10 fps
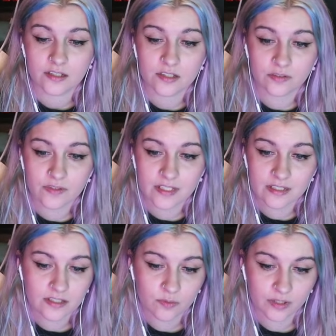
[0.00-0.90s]
So if this
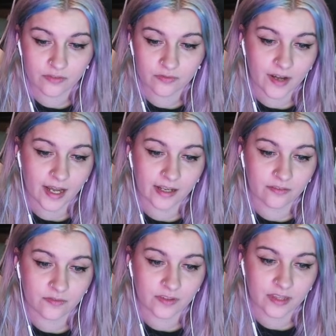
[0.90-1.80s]
is
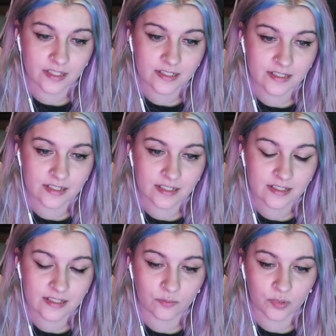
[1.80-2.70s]
25, this
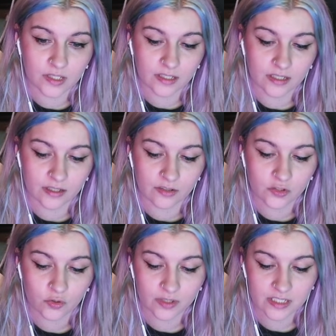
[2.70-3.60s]
needs to be
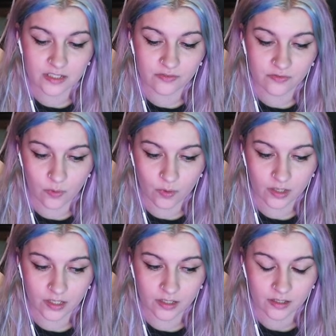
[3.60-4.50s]

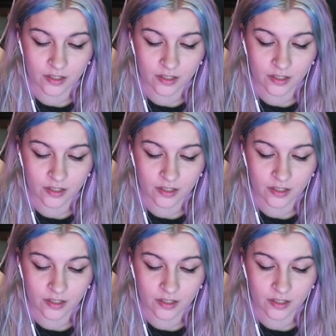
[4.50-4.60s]
24